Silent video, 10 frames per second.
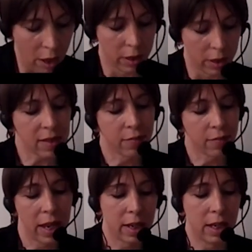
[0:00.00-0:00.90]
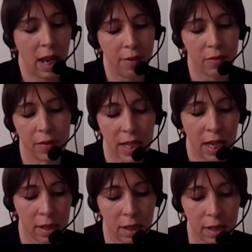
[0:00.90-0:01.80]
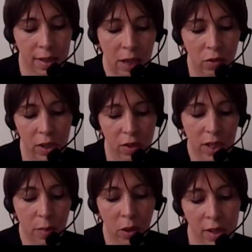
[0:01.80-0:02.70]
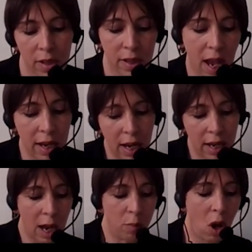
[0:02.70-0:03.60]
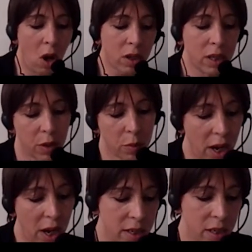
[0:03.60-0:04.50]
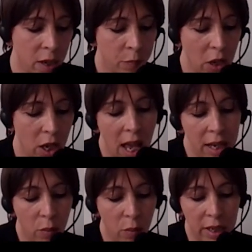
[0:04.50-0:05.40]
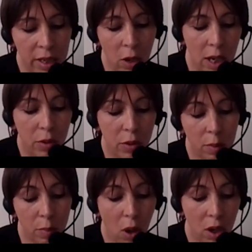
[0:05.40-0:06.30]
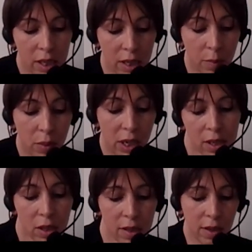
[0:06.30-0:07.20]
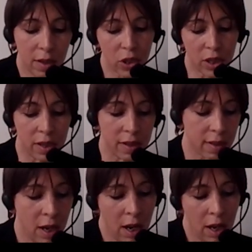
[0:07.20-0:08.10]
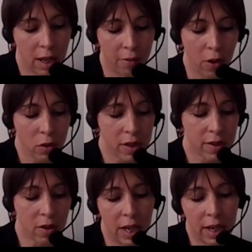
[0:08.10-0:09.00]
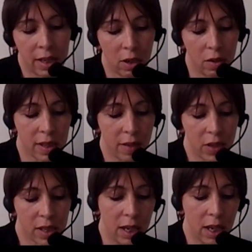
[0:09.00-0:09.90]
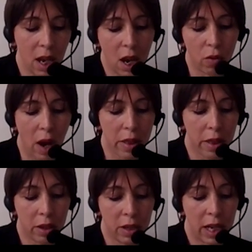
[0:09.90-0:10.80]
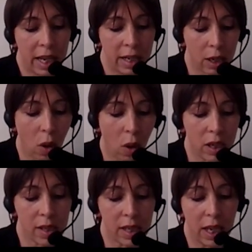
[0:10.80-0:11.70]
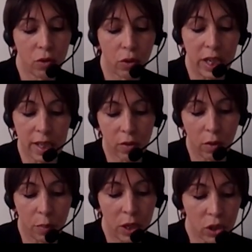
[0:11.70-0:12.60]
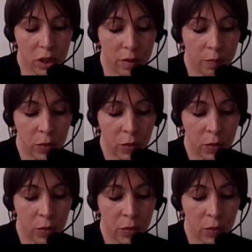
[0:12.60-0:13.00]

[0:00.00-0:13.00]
These vaguely left of center centrist responses highlight how Mock and McBride align with neoliberal political solutions that focus on inclusivity rather than inequality and redistribution,